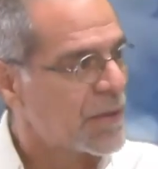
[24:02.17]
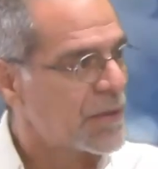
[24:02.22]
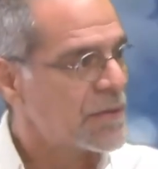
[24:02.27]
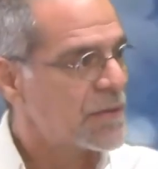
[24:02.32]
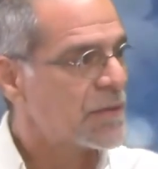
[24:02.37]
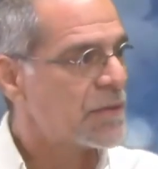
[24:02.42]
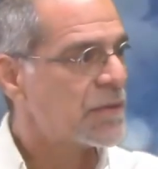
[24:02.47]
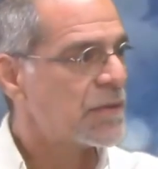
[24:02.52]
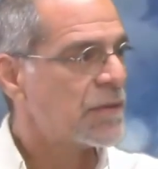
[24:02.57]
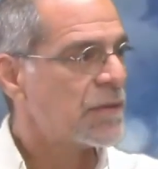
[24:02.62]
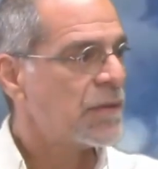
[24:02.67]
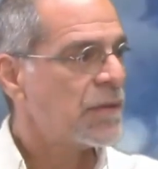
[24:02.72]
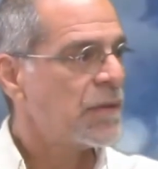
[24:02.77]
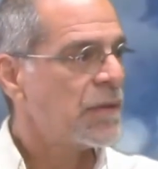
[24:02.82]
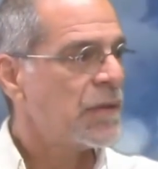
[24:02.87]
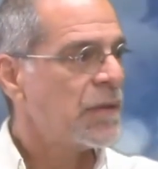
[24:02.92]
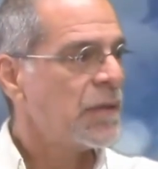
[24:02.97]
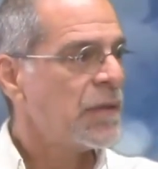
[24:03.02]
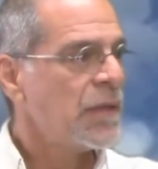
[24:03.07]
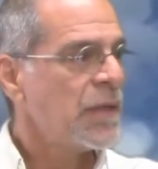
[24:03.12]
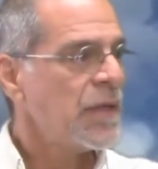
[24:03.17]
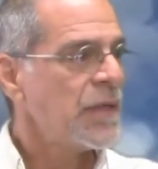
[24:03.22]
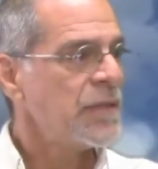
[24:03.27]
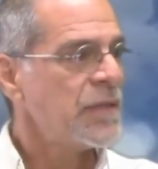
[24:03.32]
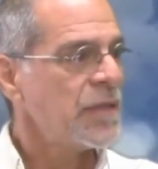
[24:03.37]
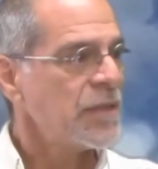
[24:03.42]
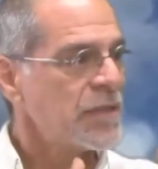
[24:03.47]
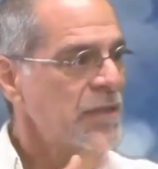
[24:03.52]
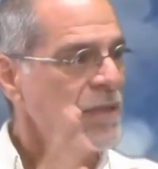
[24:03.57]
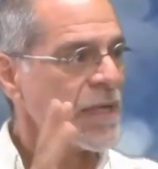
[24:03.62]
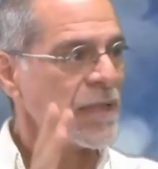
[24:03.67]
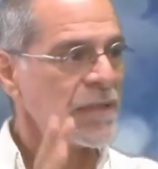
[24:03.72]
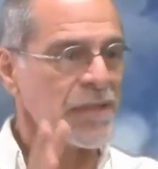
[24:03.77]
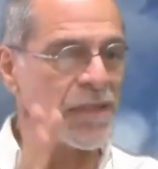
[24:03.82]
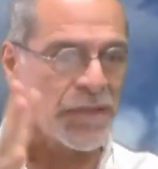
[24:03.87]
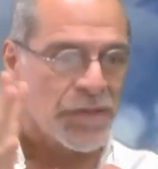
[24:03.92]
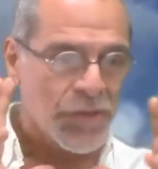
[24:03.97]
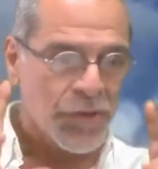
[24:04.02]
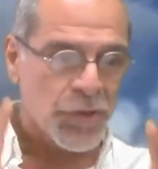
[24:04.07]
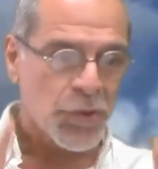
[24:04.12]
does is it sets
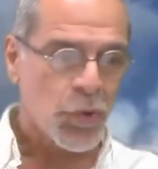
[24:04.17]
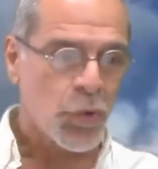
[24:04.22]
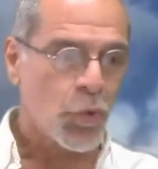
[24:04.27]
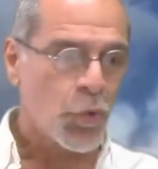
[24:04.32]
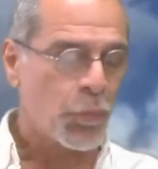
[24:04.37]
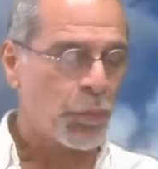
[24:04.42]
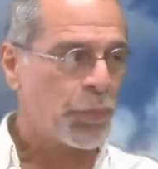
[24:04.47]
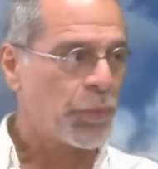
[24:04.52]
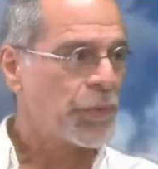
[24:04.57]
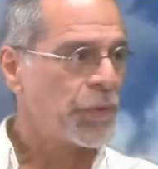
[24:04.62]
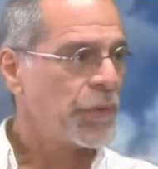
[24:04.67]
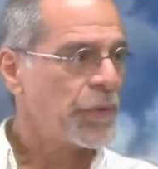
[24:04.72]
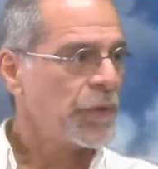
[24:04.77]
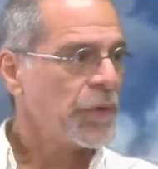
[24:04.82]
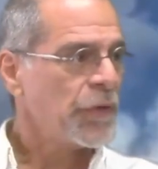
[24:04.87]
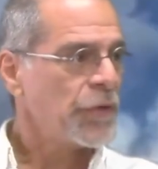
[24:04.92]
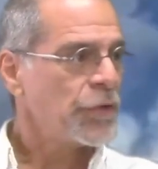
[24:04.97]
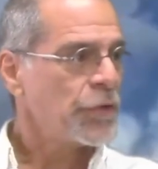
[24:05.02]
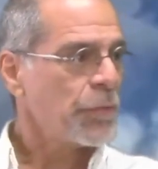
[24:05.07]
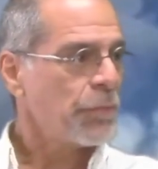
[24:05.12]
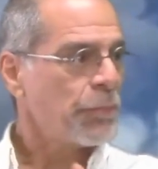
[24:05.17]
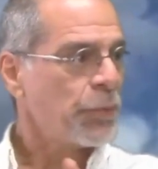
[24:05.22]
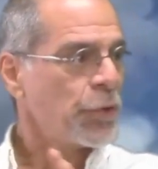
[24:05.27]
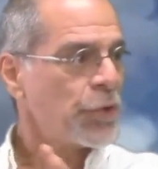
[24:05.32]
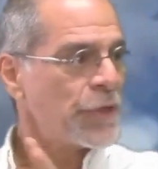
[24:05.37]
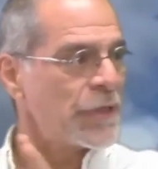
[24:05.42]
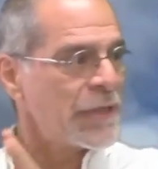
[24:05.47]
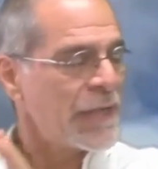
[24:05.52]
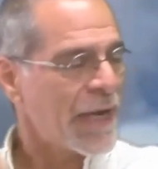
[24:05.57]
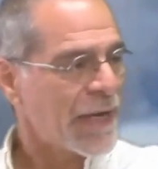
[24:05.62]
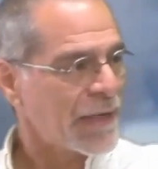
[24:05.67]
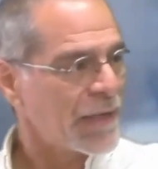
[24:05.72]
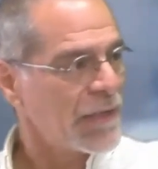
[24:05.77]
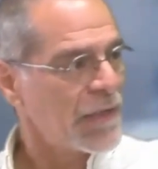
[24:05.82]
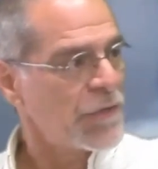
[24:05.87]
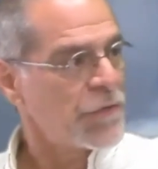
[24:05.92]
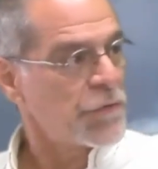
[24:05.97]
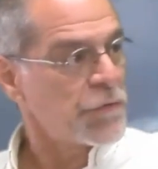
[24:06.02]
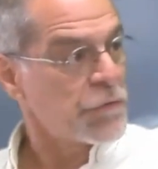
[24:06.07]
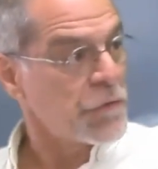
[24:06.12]
its scope to protect
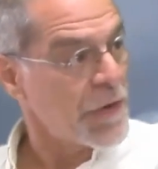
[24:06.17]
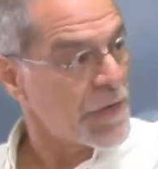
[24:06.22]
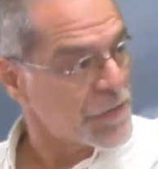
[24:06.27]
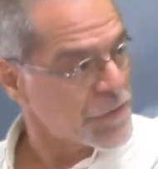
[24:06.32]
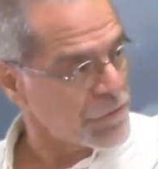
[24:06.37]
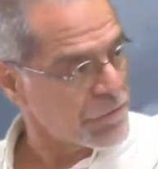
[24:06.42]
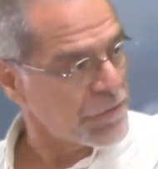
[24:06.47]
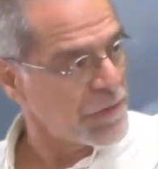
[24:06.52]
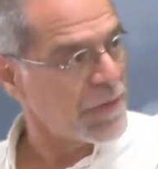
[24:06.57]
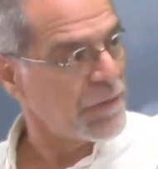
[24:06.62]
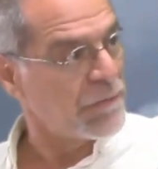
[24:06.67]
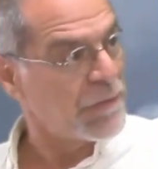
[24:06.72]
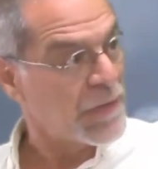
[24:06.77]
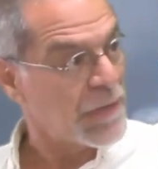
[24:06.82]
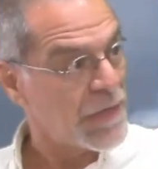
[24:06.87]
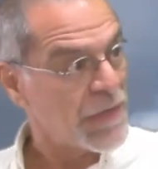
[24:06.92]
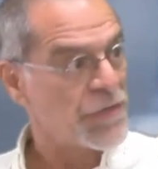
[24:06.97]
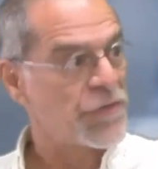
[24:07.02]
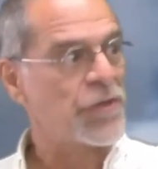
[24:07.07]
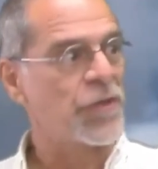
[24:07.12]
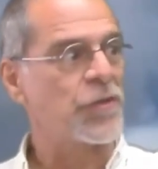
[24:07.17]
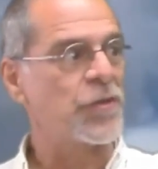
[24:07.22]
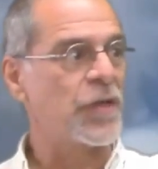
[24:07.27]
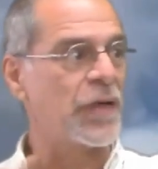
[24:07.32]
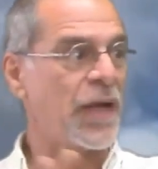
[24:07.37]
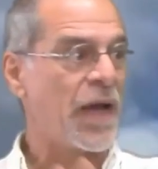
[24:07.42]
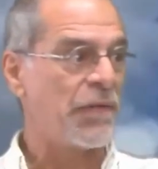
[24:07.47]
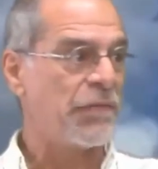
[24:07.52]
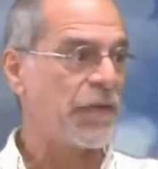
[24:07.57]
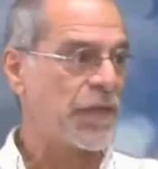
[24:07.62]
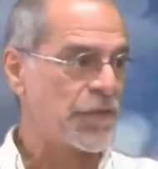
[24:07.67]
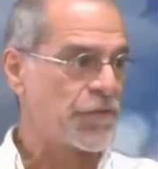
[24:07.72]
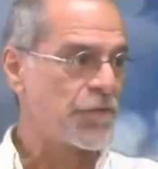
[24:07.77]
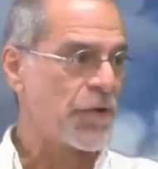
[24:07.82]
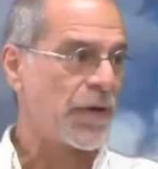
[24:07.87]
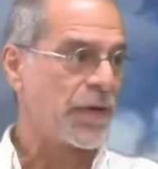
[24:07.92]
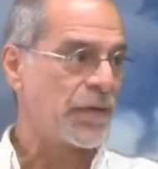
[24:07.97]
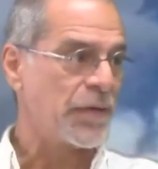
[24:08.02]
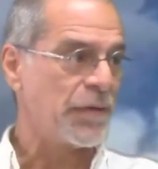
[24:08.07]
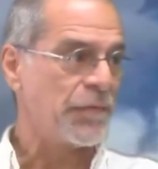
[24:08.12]
the treasury of the nations that have
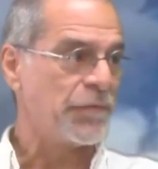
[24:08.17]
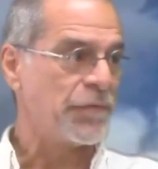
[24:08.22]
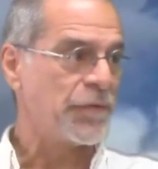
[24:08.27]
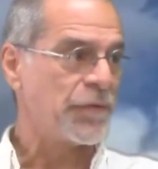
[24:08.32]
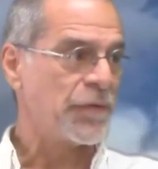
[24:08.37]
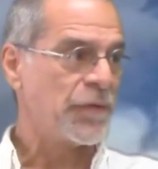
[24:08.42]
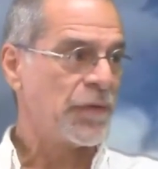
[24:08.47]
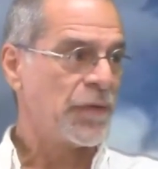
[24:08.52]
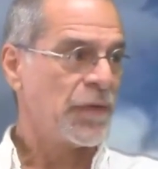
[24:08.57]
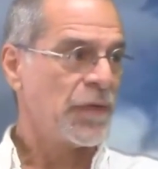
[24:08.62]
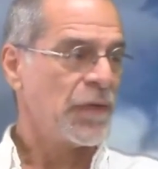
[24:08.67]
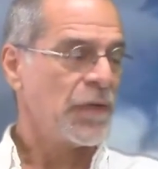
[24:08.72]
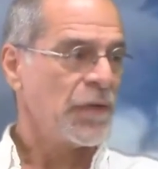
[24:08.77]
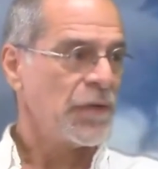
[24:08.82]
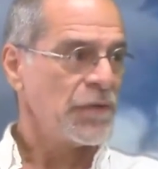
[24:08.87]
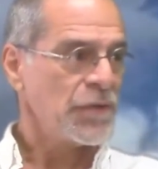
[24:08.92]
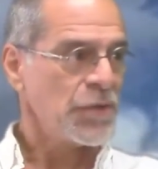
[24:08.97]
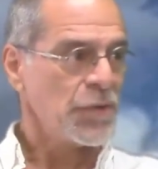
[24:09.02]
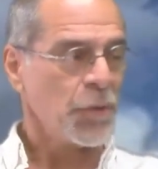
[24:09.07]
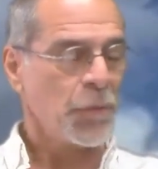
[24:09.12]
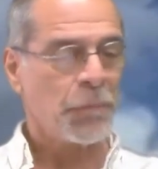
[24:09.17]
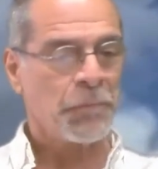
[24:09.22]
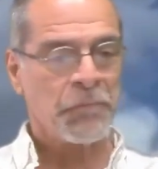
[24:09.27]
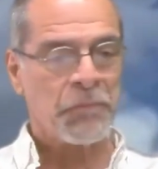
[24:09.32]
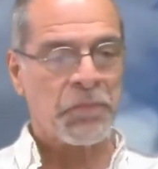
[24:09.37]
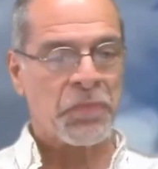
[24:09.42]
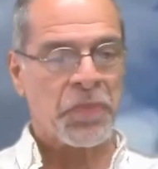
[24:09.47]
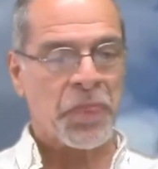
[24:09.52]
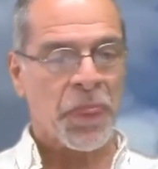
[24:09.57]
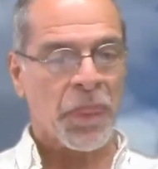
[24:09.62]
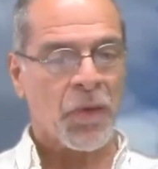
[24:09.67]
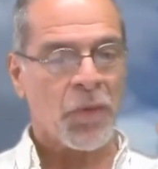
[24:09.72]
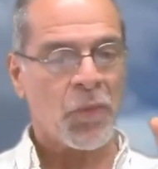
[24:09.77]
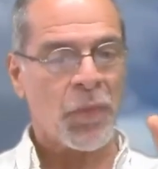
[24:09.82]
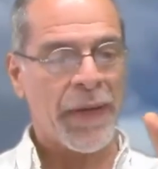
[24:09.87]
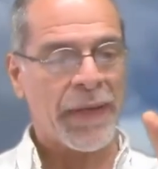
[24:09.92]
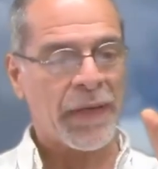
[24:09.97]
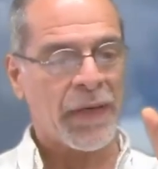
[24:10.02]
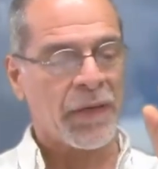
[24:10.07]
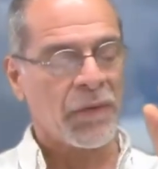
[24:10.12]
extractives. So
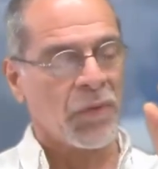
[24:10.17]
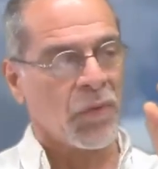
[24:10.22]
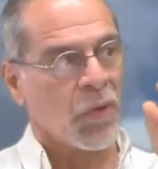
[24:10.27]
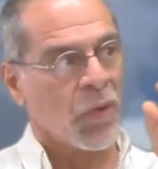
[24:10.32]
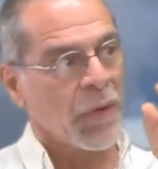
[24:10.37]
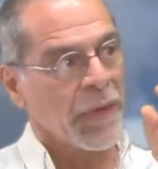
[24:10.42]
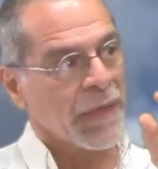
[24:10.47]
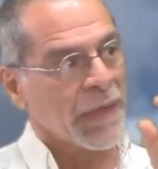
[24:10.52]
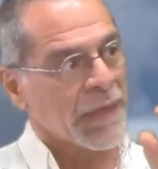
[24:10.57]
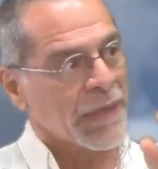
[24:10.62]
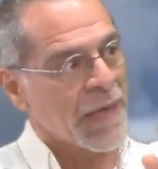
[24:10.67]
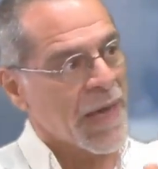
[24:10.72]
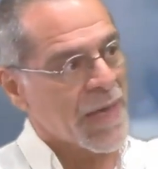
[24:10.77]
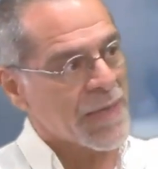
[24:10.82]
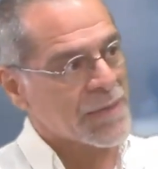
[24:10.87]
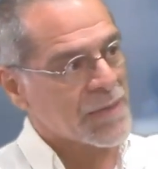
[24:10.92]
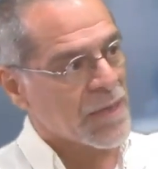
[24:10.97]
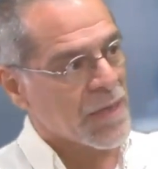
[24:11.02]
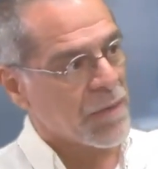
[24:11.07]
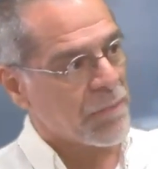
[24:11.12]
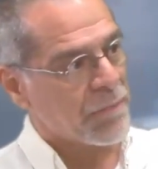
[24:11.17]
when an oil and gas